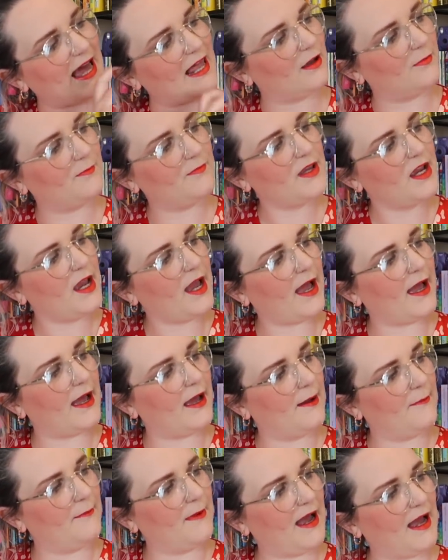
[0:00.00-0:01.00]
Callum.
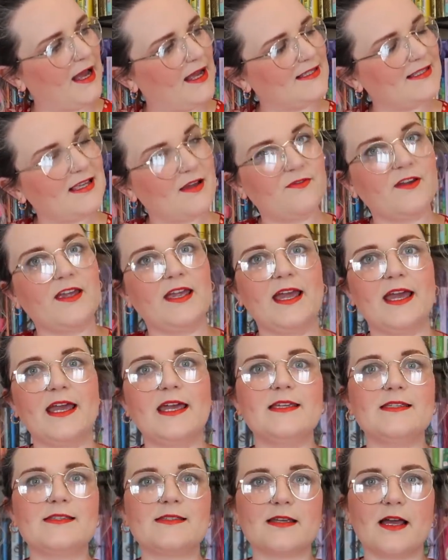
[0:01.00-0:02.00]
Um, uh, Seffi
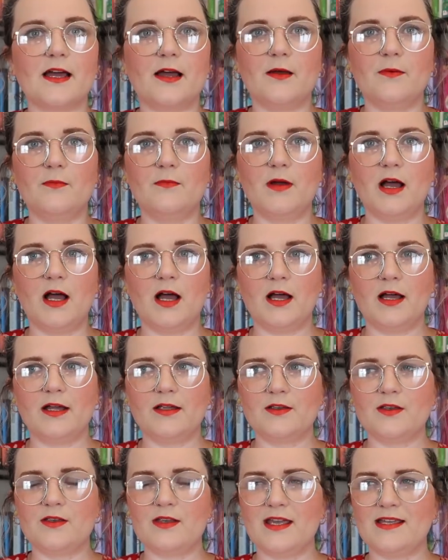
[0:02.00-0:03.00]
is, um, uh,
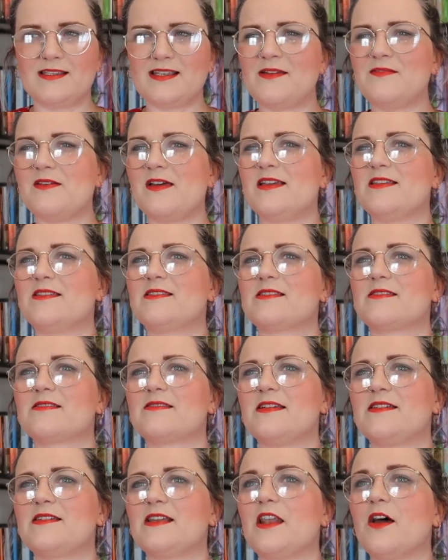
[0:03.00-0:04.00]
it, it, it's,
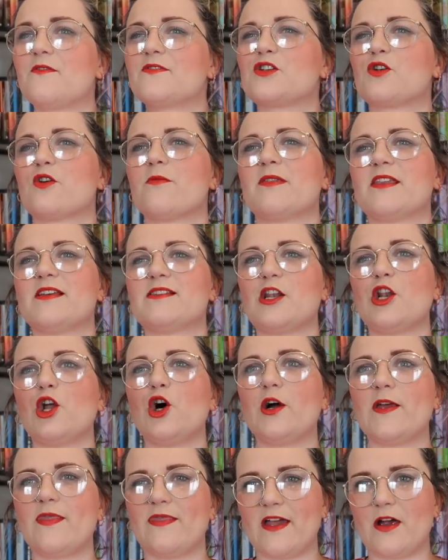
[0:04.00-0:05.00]
it's a love story, but there's a
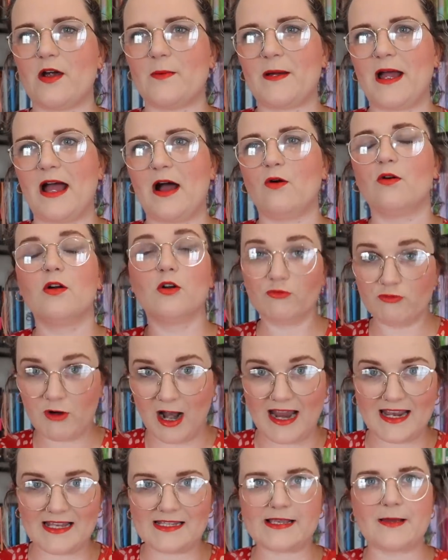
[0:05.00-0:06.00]
lot in there about
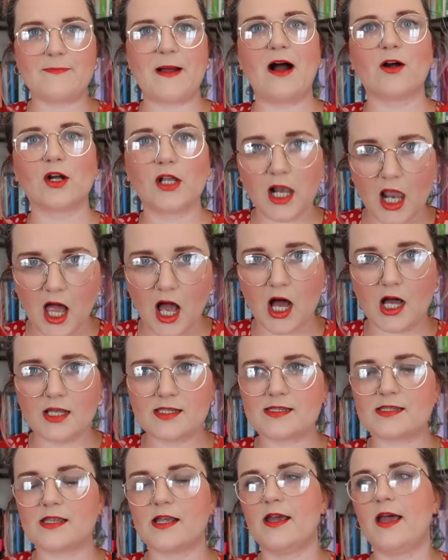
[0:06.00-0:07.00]
race, about
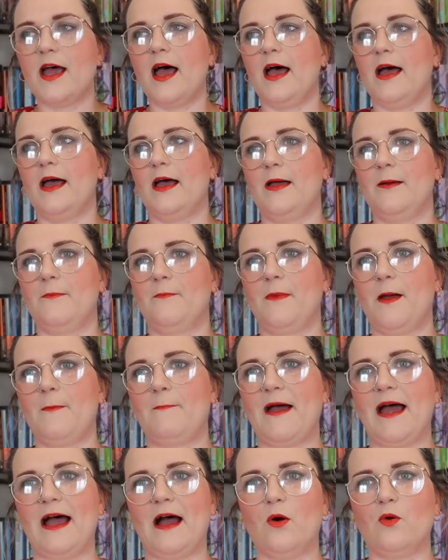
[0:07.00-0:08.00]
class, um,
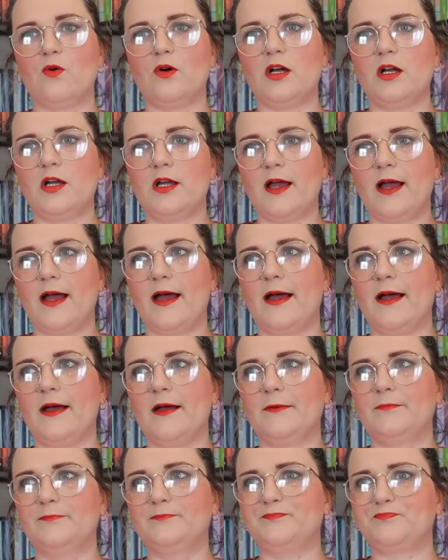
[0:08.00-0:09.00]
about...
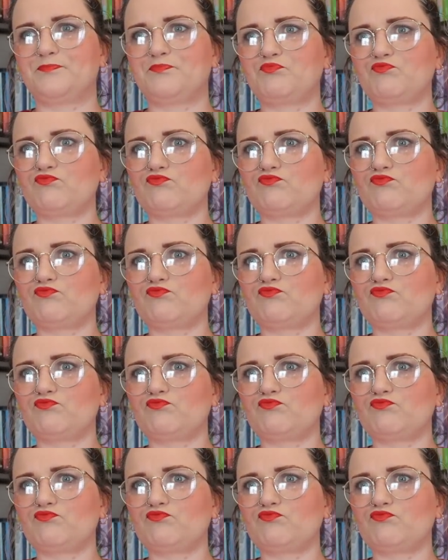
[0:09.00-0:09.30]
Um,